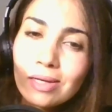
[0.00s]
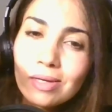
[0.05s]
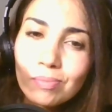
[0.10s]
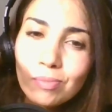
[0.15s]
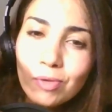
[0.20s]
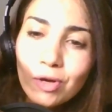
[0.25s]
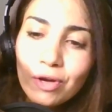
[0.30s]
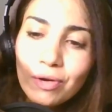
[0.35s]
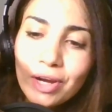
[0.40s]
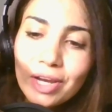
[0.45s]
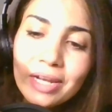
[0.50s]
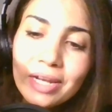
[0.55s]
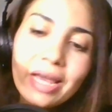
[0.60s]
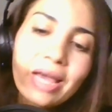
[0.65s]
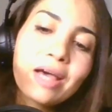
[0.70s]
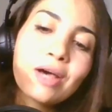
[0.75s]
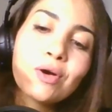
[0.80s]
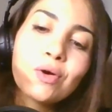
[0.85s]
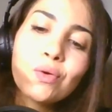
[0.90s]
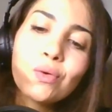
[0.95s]
But right
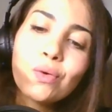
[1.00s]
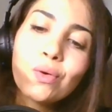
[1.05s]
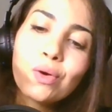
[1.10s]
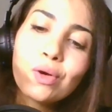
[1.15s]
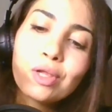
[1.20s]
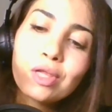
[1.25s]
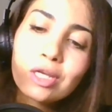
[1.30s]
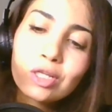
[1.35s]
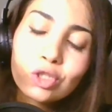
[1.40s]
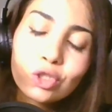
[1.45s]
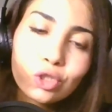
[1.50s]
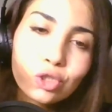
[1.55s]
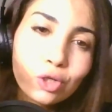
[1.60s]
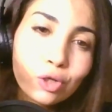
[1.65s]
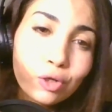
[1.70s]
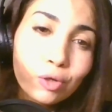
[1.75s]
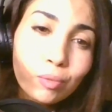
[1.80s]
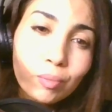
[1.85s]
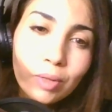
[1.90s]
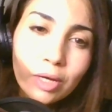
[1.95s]
now, let's
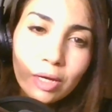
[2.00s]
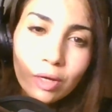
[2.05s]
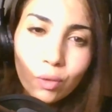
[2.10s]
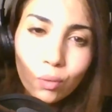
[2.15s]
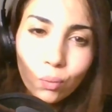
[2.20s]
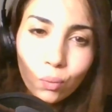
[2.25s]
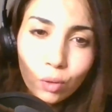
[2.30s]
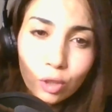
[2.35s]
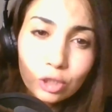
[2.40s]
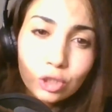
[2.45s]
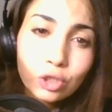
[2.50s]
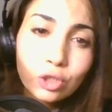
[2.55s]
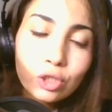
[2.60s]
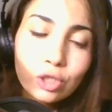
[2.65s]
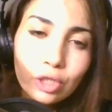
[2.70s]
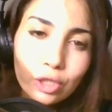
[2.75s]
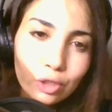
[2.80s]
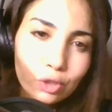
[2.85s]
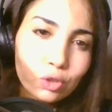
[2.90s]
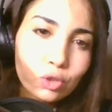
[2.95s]
talk about what you
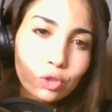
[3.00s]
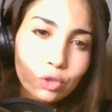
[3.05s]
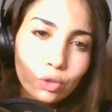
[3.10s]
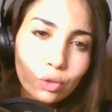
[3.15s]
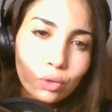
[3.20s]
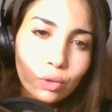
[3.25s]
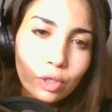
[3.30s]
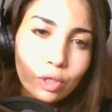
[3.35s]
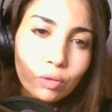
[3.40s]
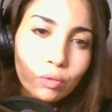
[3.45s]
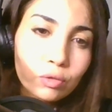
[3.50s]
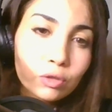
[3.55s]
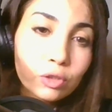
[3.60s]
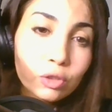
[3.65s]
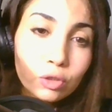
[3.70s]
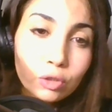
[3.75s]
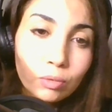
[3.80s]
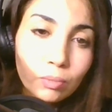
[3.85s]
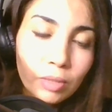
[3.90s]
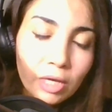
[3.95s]
need to do in order
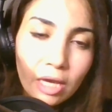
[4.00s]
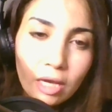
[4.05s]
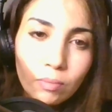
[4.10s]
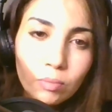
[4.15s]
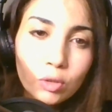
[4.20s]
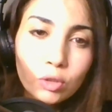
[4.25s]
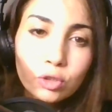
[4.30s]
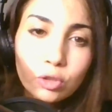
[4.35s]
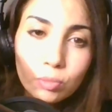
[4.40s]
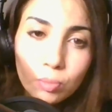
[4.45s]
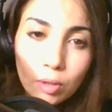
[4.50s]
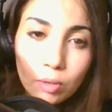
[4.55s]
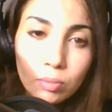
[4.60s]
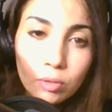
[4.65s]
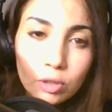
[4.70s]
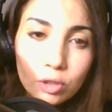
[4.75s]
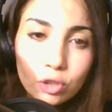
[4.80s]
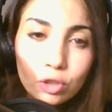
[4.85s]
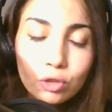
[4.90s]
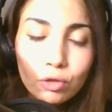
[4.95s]
to be able to
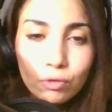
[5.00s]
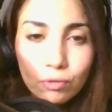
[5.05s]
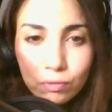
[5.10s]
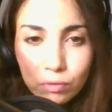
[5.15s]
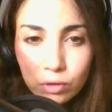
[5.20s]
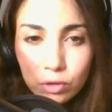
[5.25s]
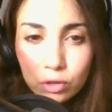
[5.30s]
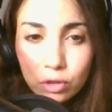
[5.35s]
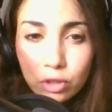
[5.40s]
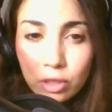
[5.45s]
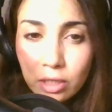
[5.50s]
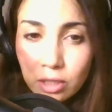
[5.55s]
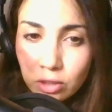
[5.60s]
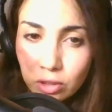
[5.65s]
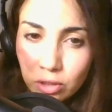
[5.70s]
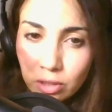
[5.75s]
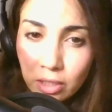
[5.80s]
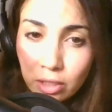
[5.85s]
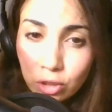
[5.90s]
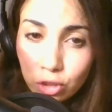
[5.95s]
publish your first
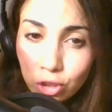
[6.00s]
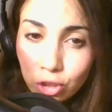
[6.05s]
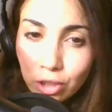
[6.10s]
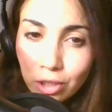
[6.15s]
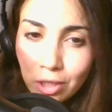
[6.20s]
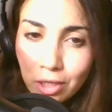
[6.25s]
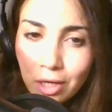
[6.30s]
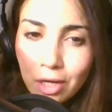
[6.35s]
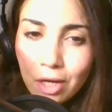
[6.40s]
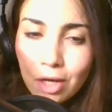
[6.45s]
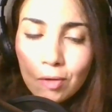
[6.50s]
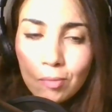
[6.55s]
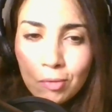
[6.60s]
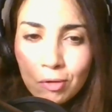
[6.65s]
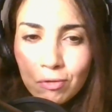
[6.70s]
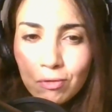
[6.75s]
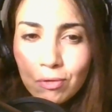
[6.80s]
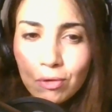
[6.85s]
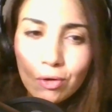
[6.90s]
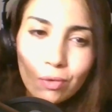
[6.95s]
extension
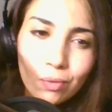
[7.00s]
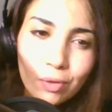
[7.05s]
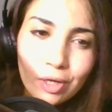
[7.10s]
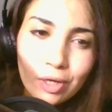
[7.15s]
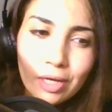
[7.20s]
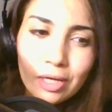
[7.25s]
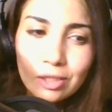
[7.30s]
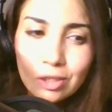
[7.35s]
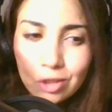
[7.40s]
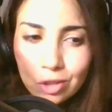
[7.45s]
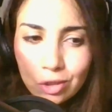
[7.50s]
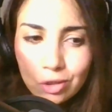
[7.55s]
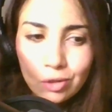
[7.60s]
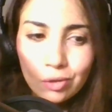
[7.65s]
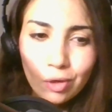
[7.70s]
before we get to